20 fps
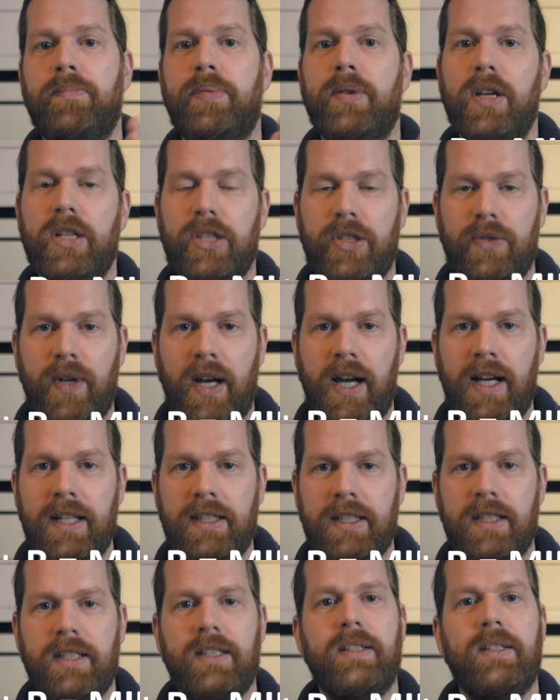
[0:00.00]
plus
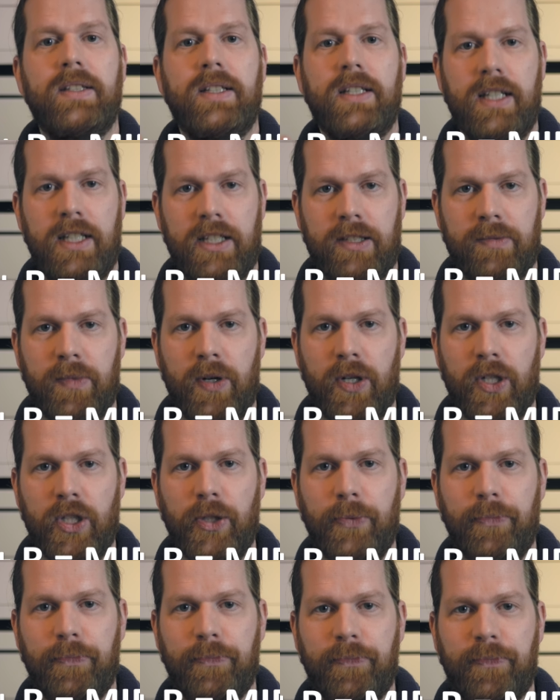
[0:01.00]
right is
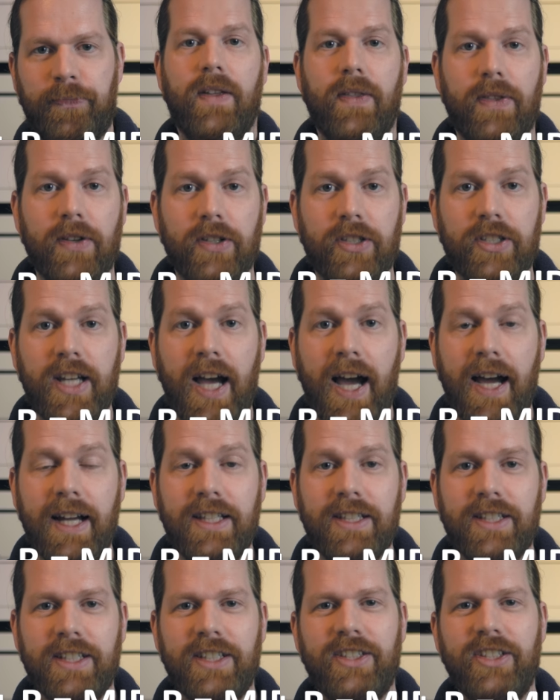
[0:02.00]
mono. The
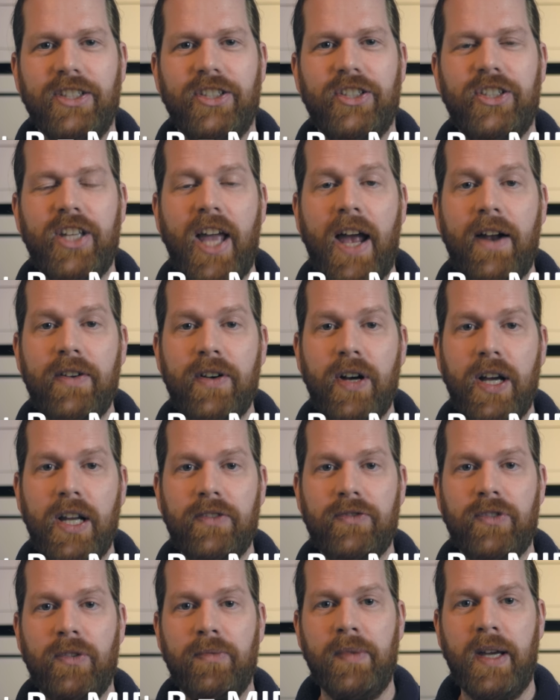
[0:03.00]
sides is the stereo
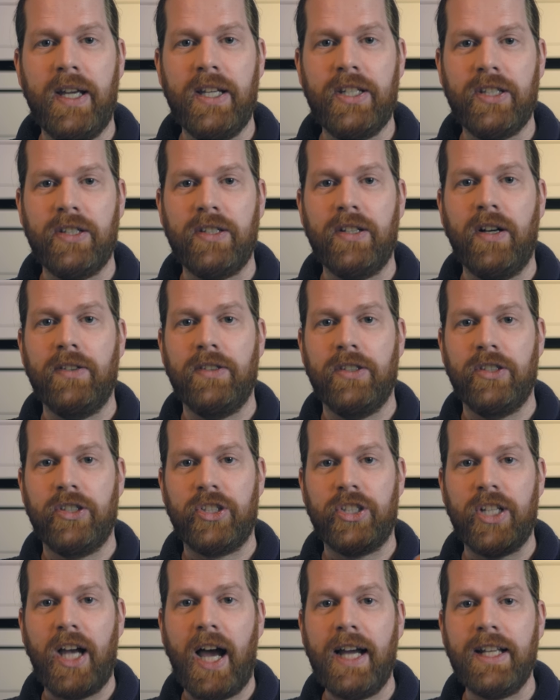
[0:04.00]
information on the
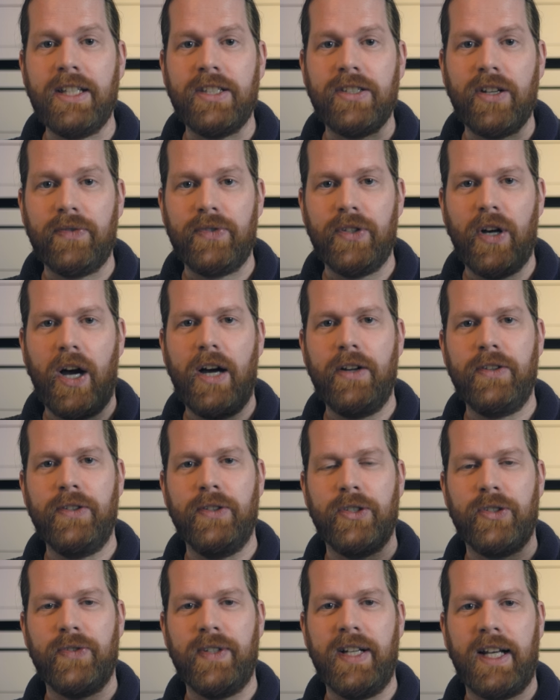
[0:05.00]
sides of your
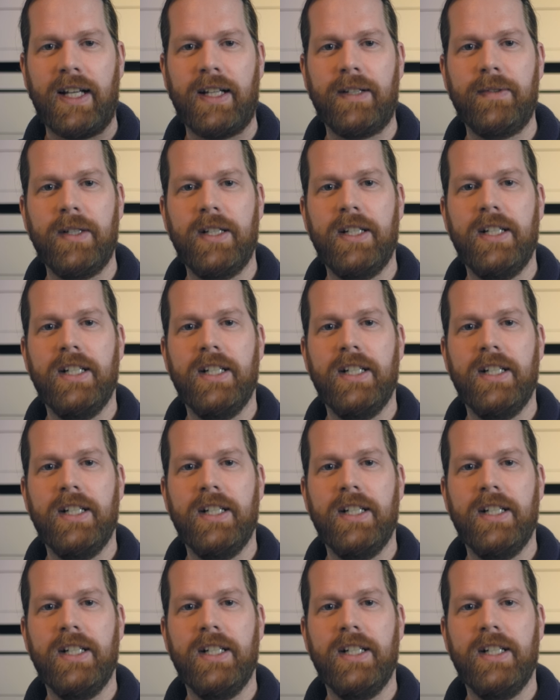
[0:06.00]
audio track.